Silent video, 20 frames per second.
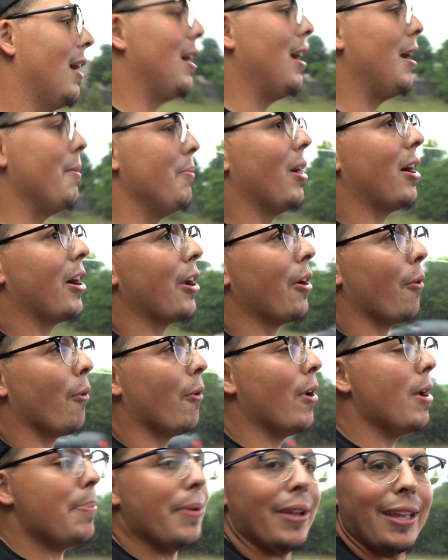I'm not gonna
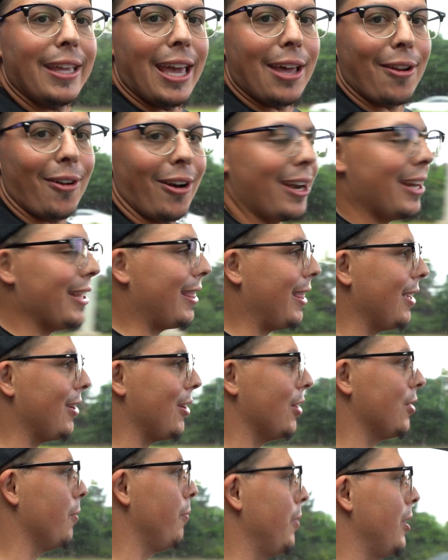rip it yet or anything
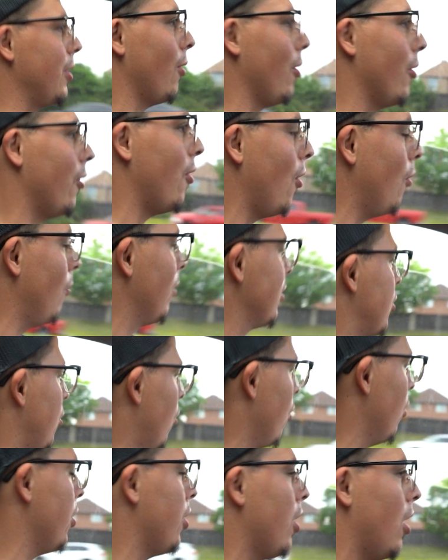because we don't know what's
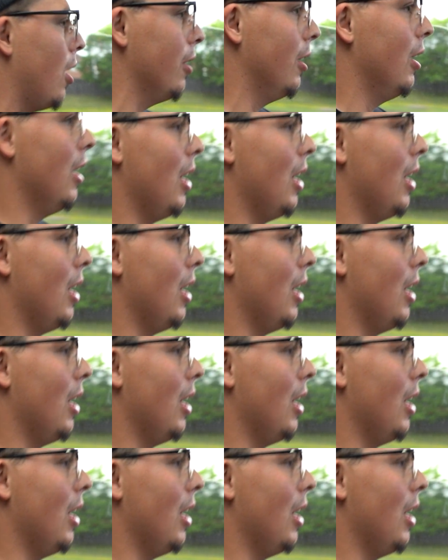going on.